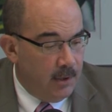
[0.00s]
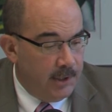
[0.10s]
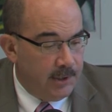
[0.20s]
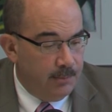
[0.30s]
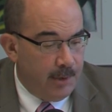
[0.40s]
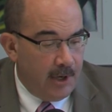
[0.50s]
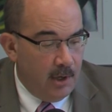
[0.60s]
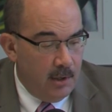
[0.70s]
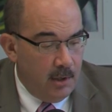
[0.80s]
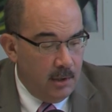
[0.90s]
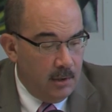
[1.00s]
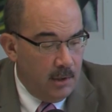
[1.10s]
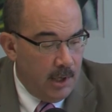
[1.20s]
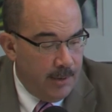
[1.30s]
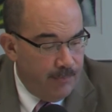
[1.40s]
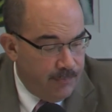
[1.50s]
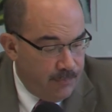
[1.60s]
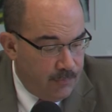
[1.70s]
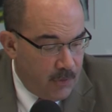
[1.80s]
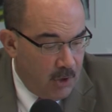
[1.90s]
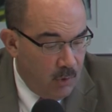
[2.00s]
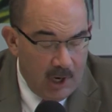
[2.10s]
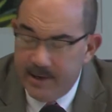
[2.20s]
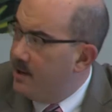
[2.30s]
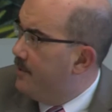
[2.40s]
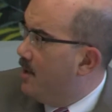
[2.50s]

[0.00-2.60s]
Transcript: It's, it's about, a, um, well, I, I,